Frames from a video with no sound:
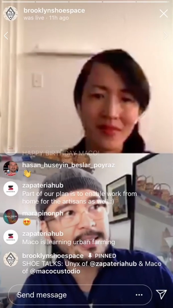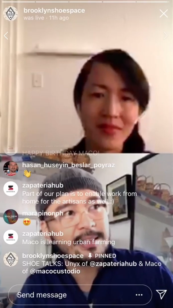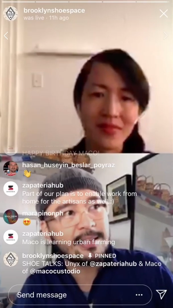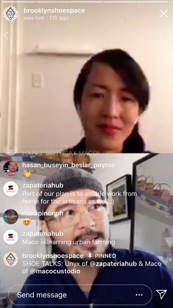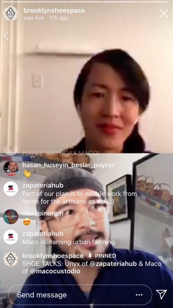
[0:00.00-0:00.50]

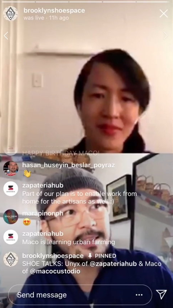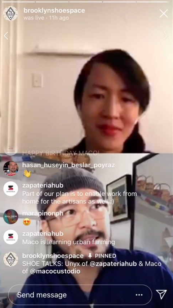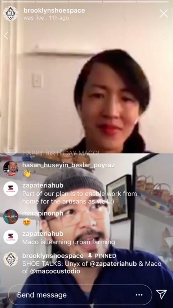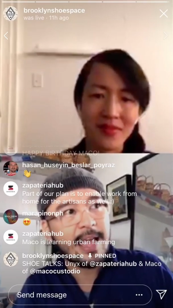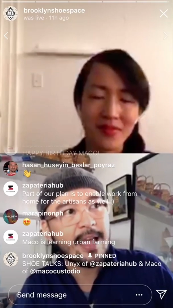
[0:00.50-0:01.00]
Speaker 1: that
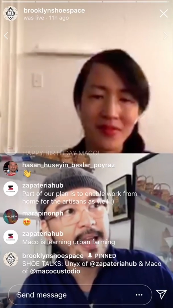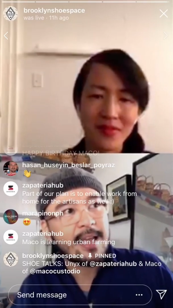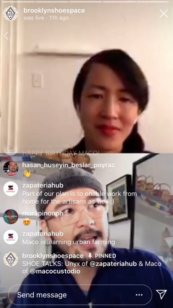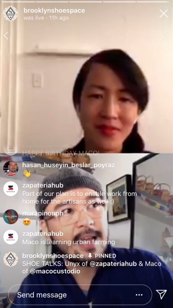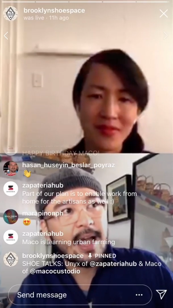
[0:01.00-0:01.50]

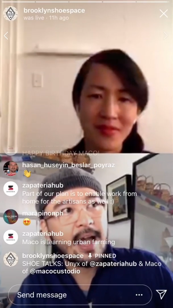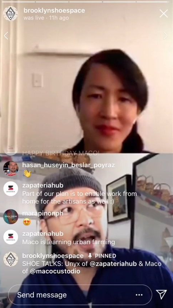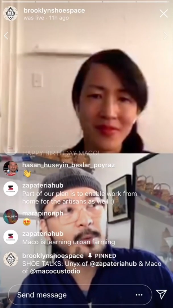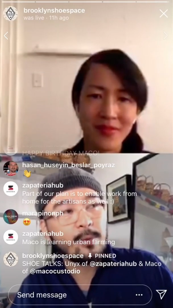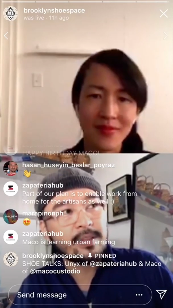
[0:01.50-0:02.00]

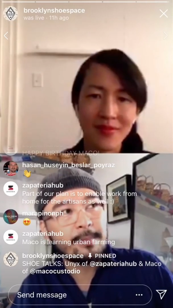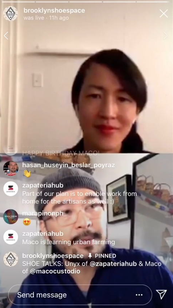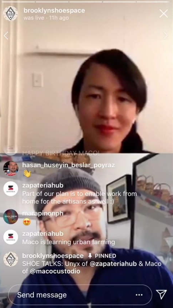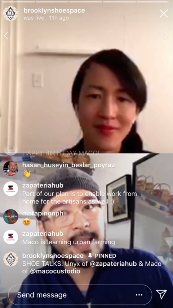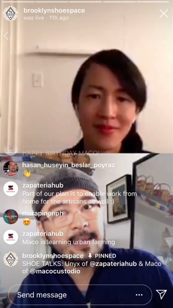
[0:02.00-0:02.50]
uh, with the
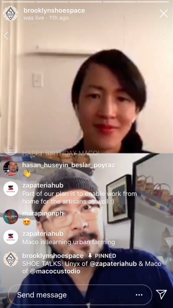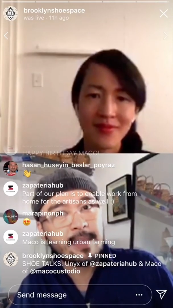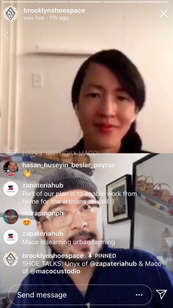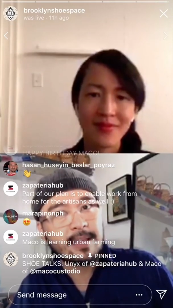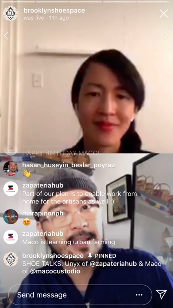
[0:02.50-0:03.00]

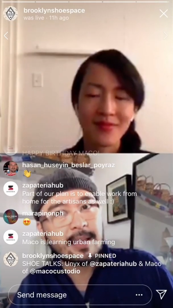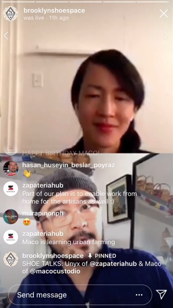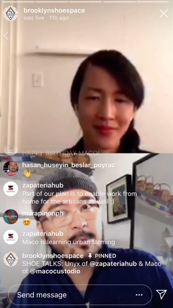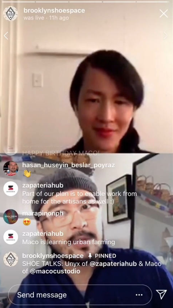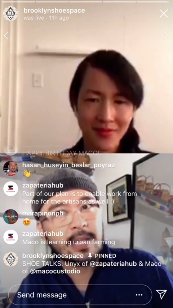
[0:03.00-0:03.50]
pandemic,
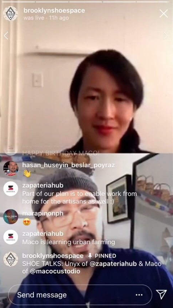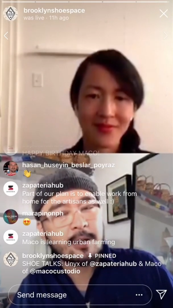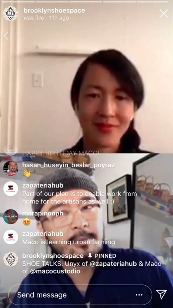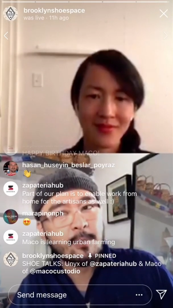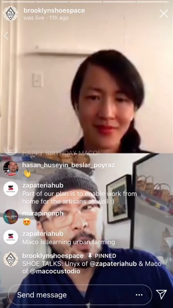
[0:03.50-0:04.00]
we are
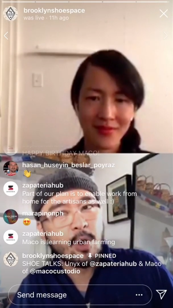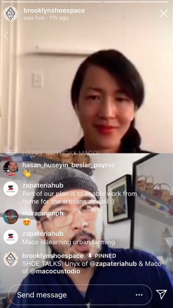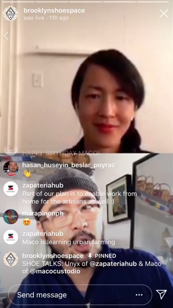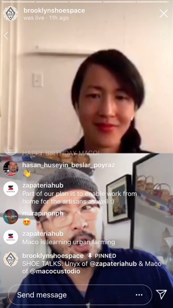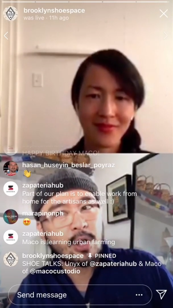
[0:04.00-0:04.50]

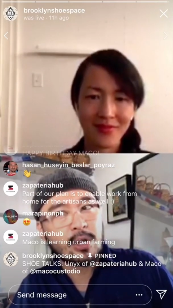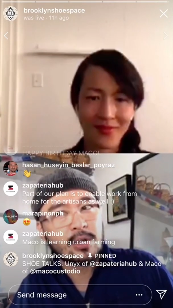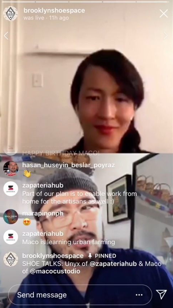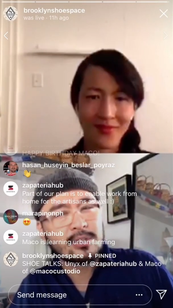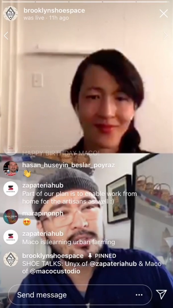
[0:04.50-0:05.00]
more
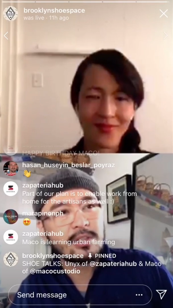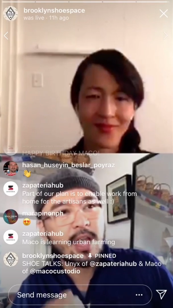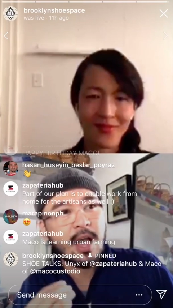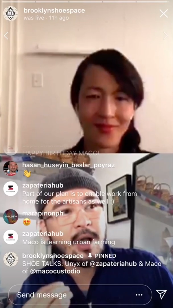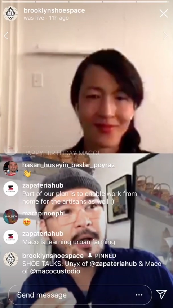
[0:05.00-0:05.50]

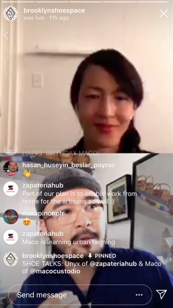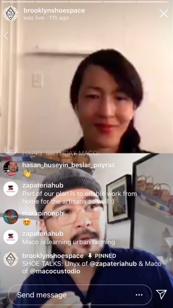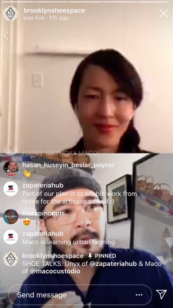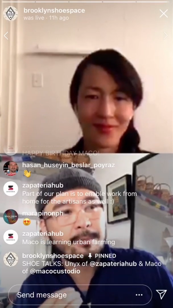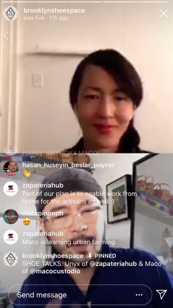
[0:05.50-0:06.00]
uh,
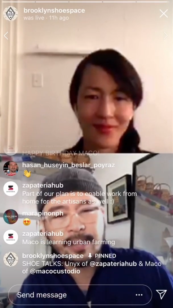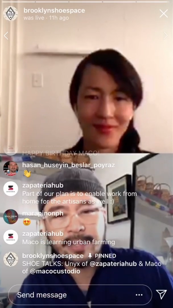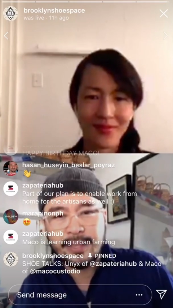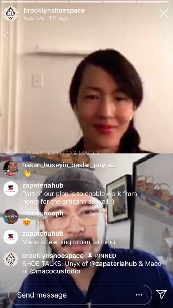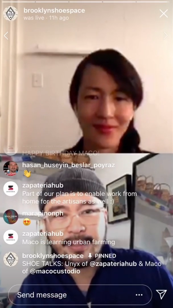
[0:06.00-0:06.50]

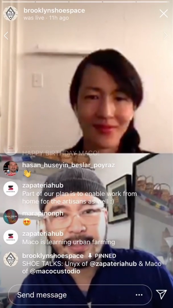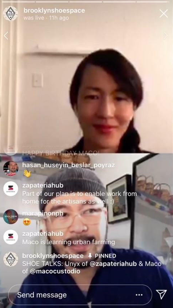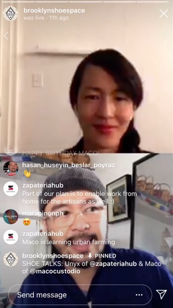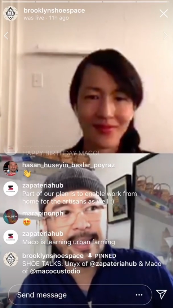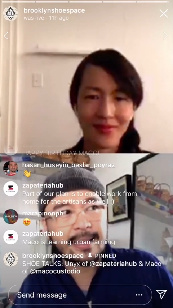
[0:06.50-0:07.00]
bonded.
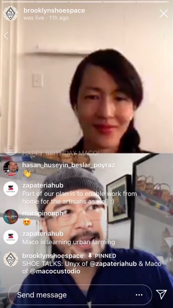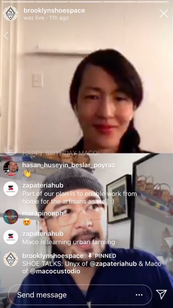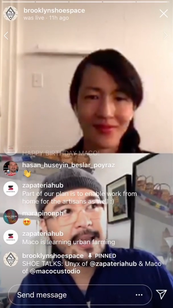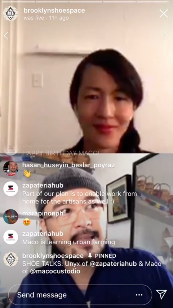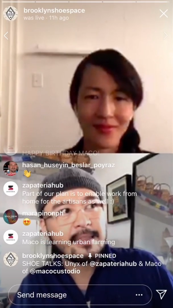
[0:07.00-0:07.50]
Like
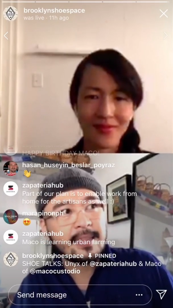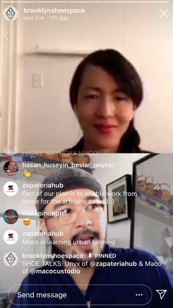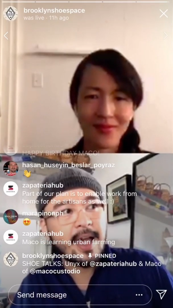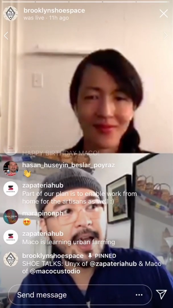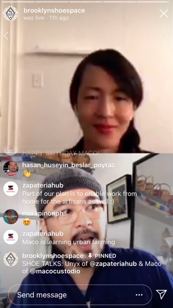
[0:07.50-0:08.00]

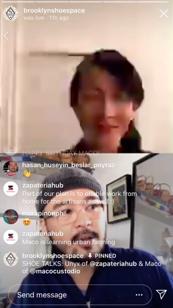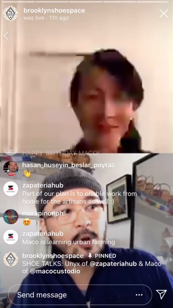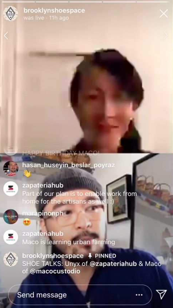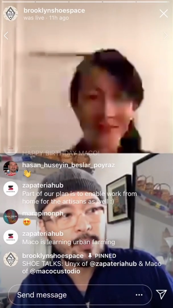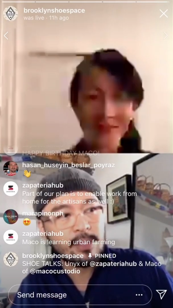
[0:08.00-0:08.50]
the
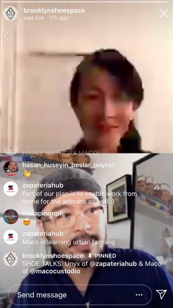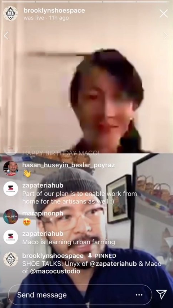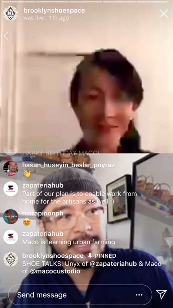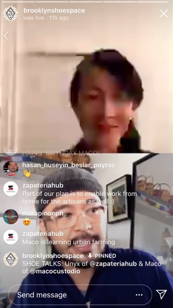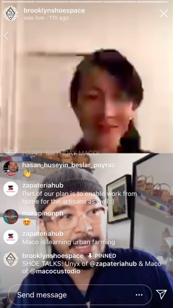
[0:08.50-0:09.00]

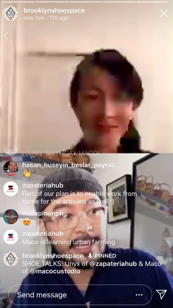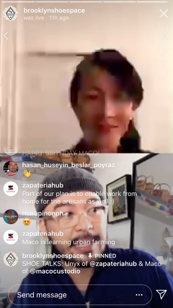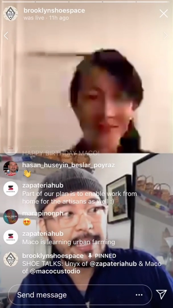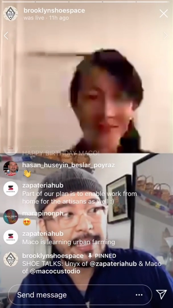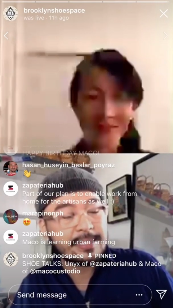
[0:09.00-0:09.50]
community
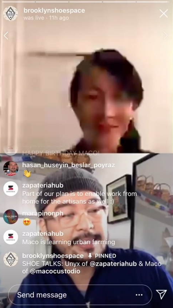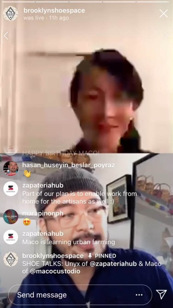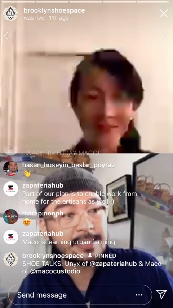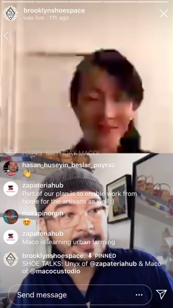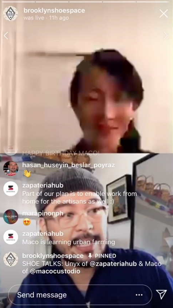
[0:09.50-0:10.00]

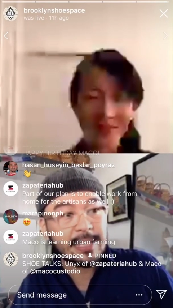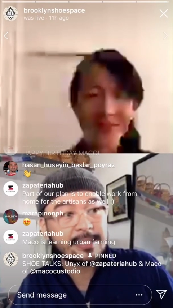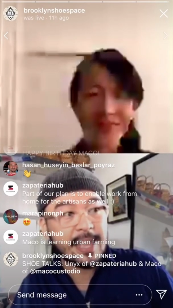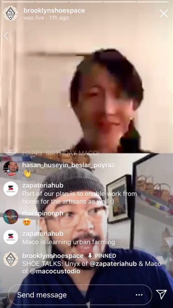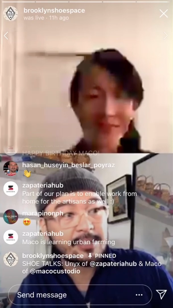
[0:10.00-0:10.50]
is
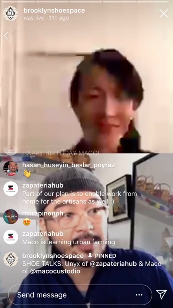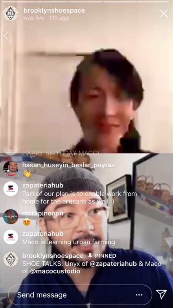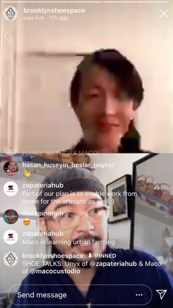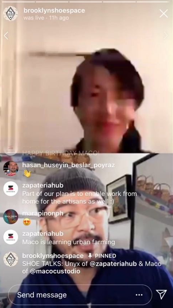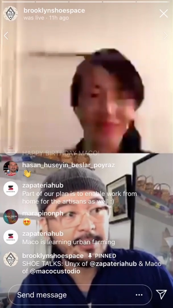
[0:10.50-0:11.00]
is
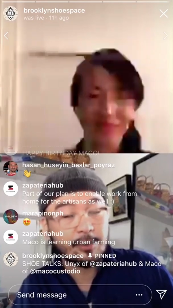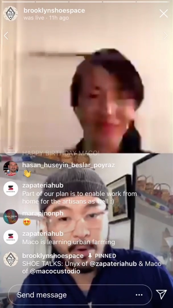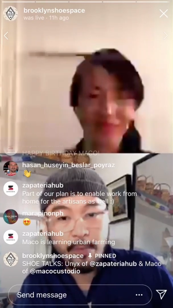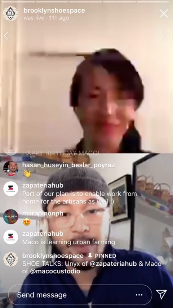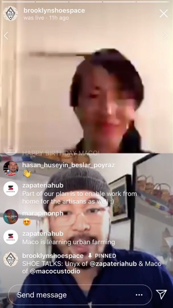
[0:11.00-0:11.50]
actually
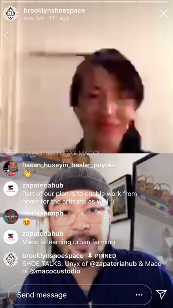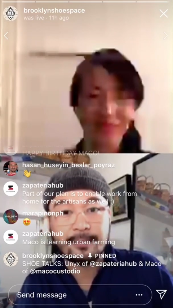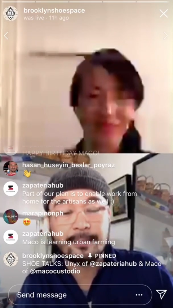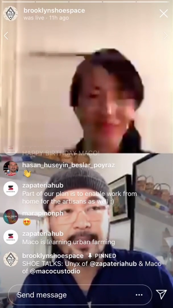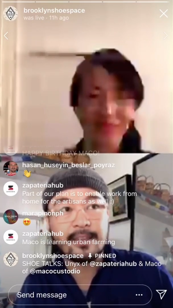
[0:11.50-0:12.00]

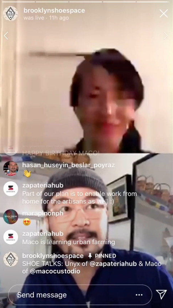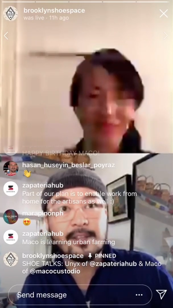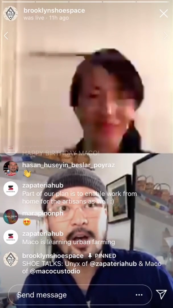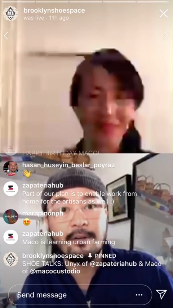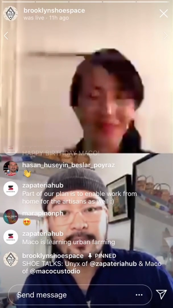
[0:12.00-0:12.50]
growing because
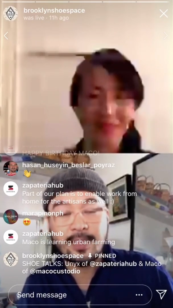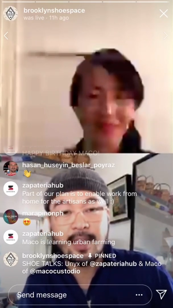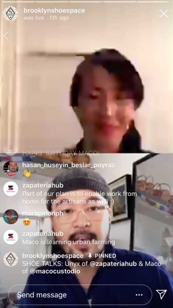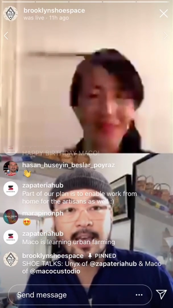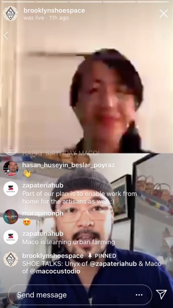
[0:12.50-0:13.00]
of
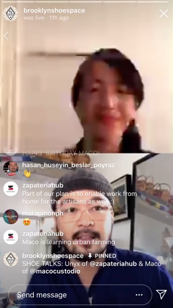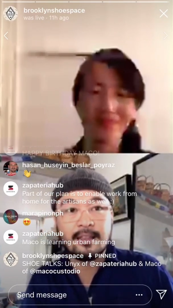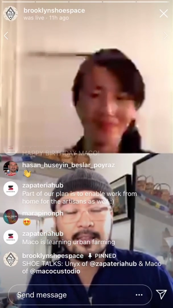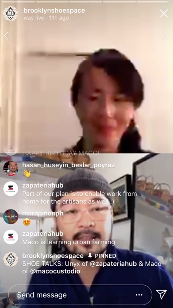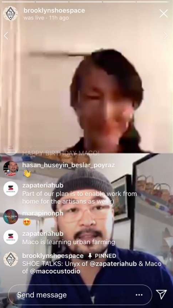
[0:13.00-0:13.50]
the
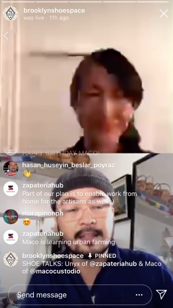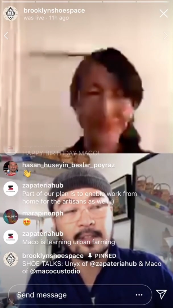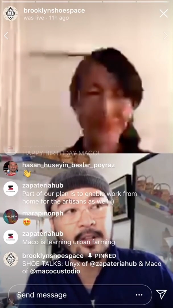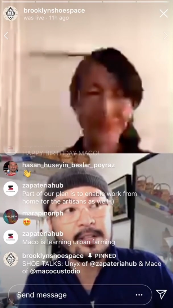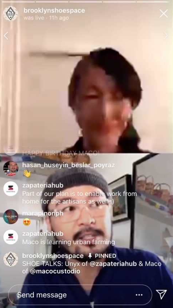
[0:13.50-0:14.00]
the
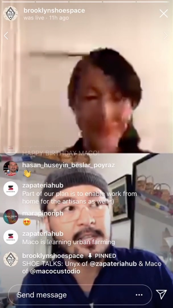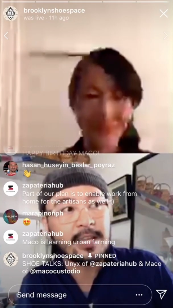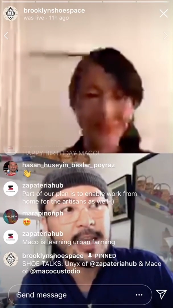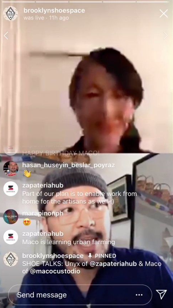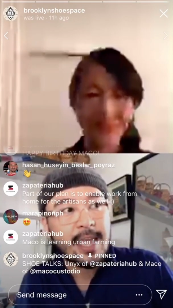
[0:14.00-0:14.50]
technology,
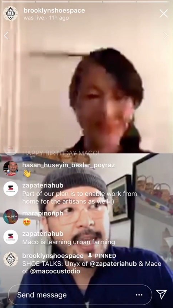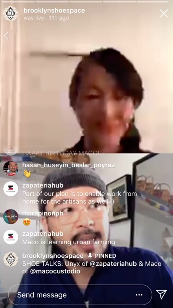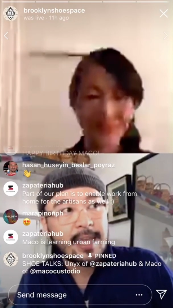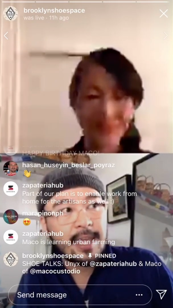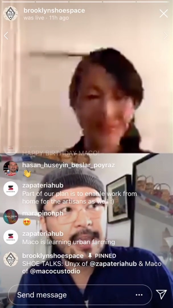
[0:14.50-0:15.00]

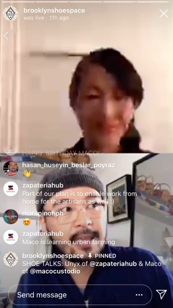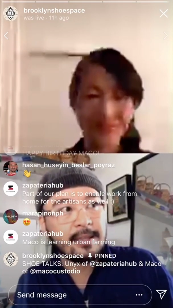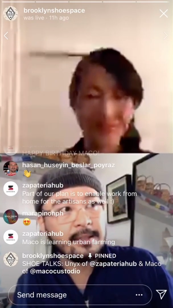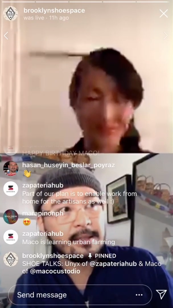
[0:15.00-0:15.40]
and